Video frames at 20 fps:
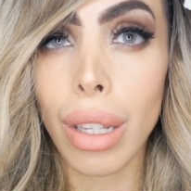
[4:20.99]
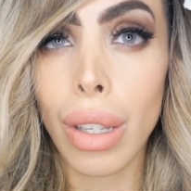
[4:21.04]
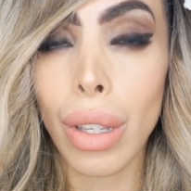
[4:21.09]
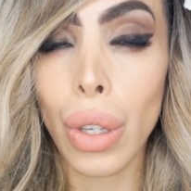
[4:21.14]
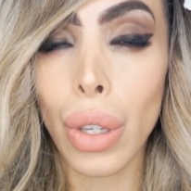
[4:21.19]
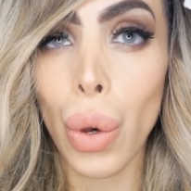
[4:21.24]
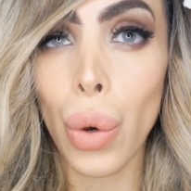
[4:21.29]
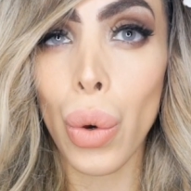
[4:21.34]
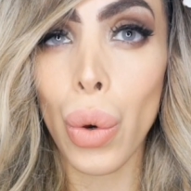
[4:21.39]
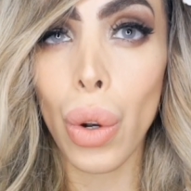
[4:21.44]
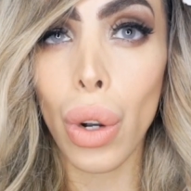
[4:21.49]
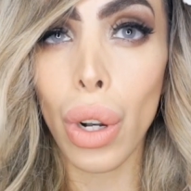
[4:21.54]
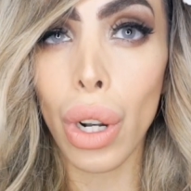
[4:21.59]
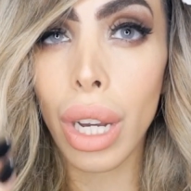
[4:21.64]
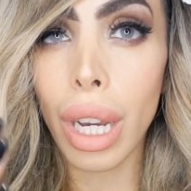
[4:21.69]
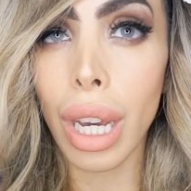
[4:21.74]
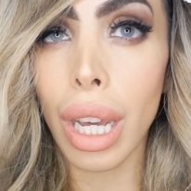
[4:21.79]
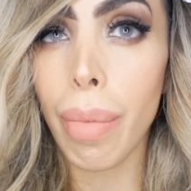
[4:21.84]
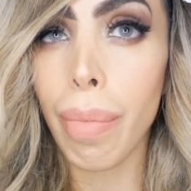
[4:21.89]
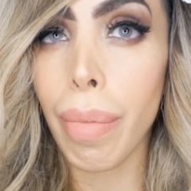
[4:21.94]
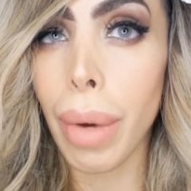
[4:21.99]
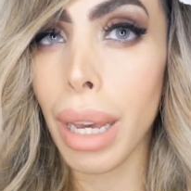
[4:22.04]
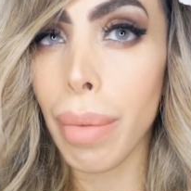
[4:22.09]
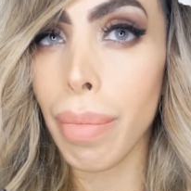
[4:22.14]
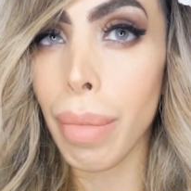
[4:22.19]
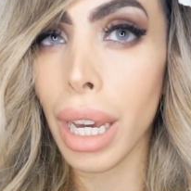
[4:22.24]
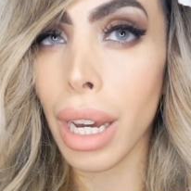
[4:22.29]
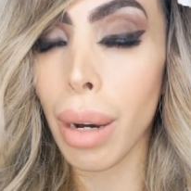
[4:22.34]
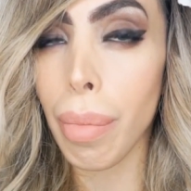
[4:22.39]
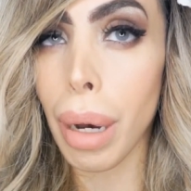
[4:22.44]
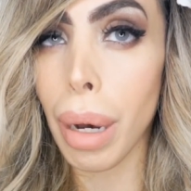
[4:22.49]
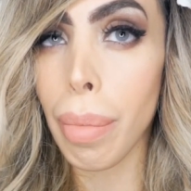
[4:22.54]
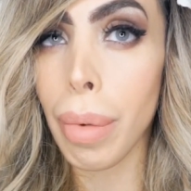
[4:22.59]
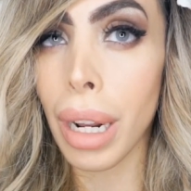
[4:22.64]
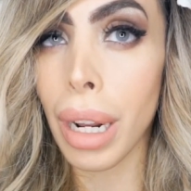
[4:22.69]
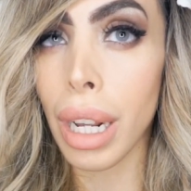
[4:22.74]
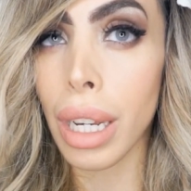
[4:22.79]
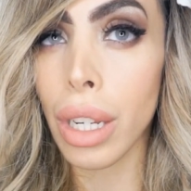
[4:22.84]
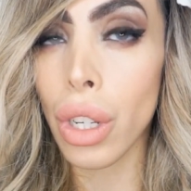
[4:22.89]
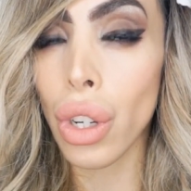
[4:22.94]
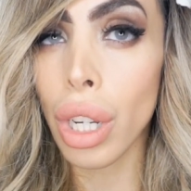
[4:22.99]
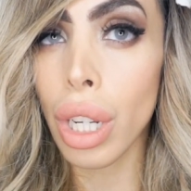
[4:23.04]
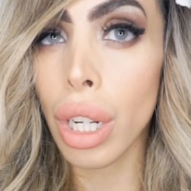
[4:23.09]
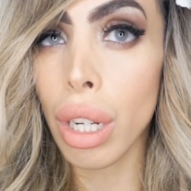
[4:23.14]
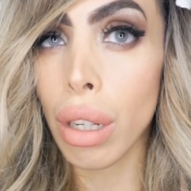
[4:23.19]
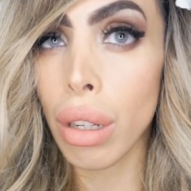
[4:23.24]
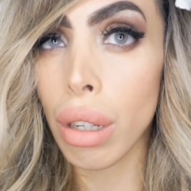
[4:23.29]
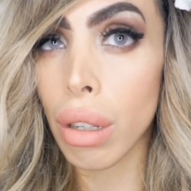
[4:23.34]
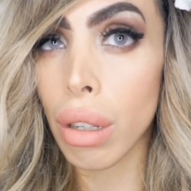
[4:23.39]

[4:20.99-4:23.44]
So look at my makeup application.